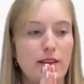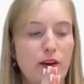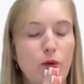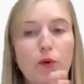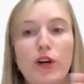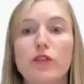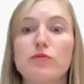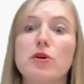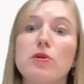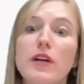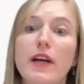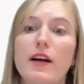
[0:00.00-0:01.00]
that we're
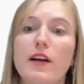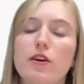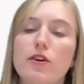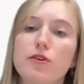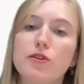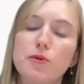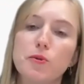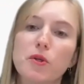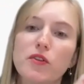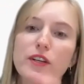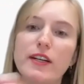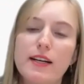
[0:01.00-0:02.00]
rolling out across all
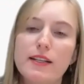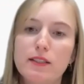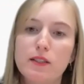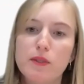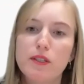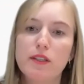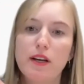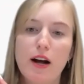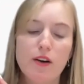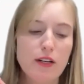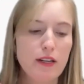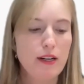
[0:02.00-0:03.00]
of our customers
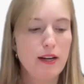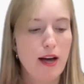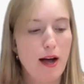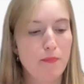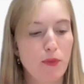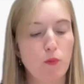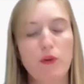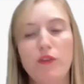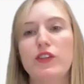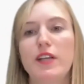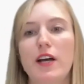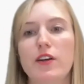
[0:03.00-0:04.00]
currently. We've
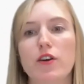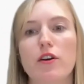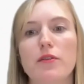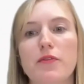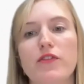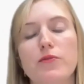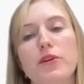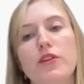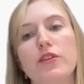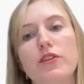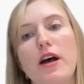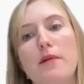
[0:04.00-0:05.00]
started off with
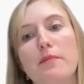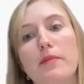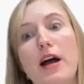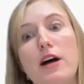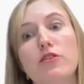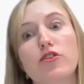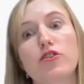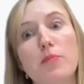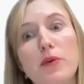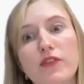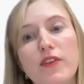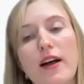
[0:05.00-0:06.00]
our
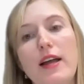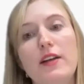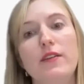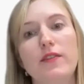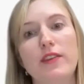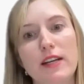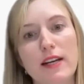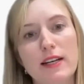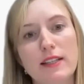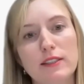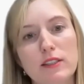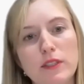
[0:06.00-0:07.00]
Shopify and Vend
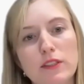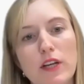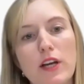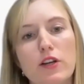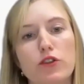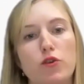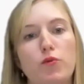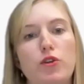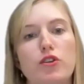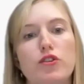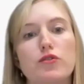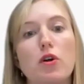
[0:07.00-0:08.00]
customers, so we're
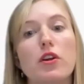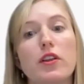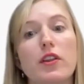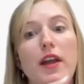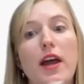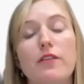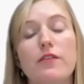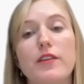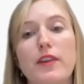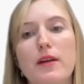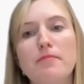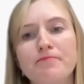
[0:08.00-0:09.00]
just rolling that out for
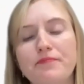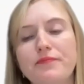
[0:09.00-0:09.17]
them.